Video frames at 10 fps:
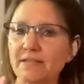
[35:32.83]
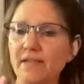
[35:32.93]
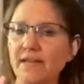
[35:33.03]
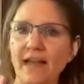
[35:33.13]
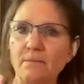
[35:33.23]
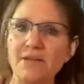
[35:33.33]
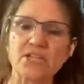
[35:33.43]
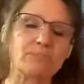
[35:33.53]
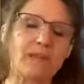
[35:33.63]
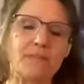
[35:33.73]
Like I
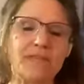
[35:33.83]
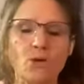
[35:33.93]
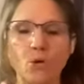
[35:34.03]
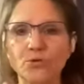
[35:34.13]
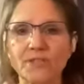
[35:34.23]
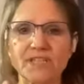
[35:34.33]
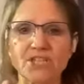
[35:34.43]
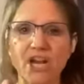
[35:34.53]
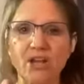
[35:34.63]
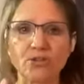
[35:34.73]
mentioned, maybe the oldest
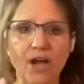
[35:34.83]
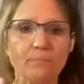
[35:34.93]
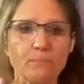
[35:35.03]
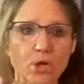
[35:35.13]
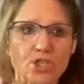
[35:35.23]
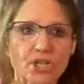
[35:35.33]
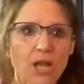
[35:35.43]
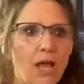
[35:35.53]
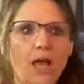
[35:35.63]
child got pushed.